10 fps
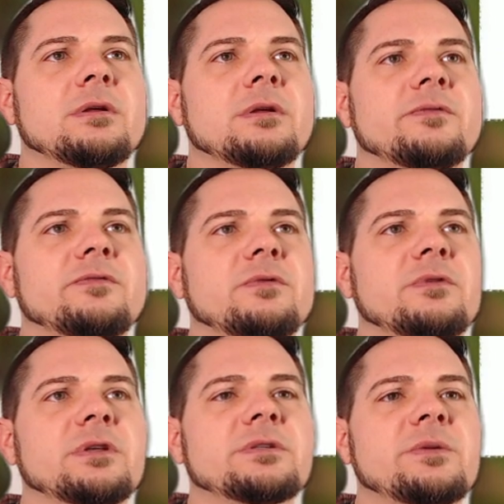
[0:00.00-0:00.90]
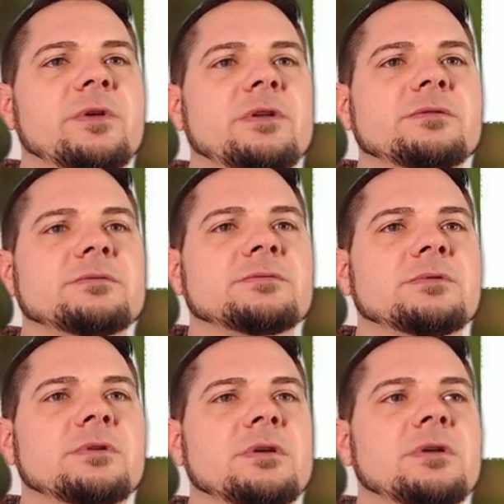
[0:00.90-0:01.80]
4 of these, I mean.
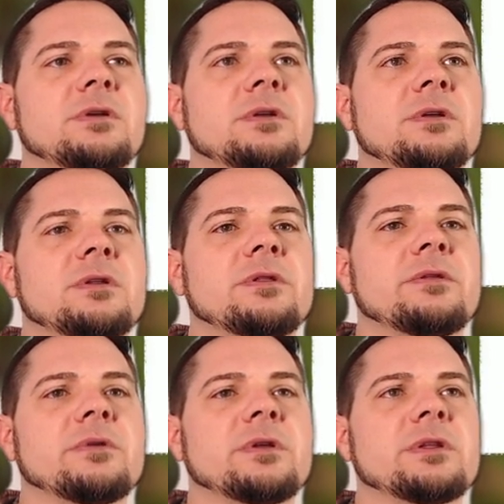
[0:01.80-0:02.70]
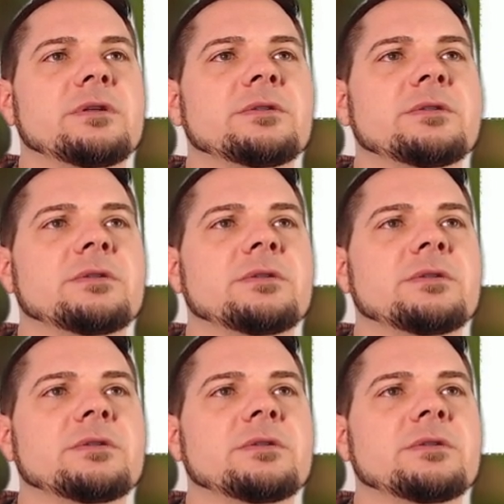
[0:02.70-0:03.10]
3 of these.